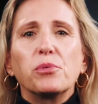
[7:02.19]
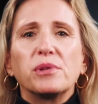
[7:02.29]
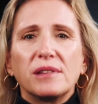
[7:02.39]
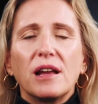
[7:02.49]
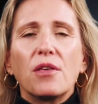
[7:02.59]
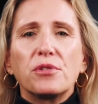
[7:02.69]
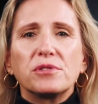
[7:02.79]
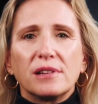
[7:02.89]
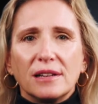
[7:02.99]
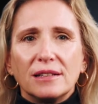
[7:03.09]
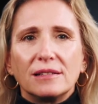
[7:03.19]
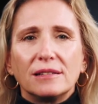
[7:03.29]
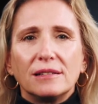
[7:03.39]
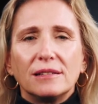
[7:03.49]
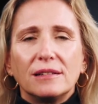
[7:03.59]
with the other side.
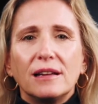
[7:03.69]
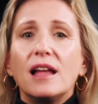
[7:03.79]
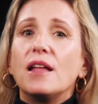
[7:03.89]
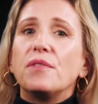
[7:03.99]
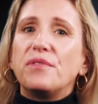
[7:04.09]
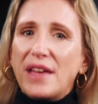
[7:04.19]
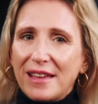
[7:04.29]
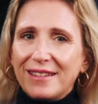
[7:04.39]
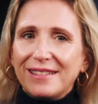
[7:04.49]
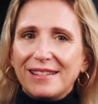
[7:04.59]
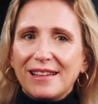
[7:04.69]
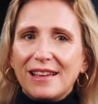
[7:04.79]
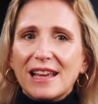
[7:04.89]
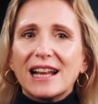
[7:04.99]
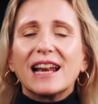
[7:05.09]
Then,
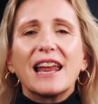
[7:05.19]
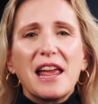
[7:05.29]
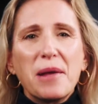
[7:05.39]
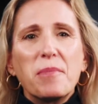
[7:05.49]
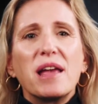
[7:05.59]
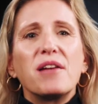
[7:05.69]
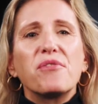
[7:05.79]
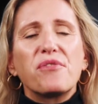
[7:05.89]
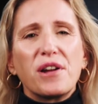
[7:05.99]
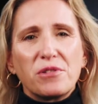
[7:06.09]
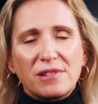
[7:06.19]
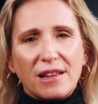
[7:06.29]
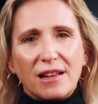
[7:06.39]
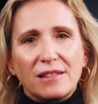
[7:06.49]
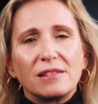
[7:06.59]
claim a fair
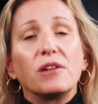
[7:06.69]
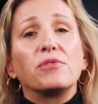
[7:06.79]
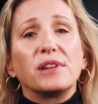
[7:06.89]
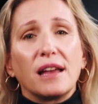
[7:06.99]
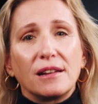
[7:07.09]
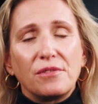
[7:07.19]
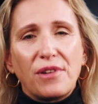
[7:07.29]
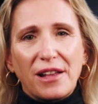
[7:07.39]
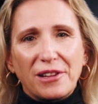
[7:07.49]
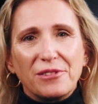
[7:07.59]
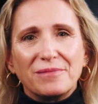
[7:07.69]
size of the added value.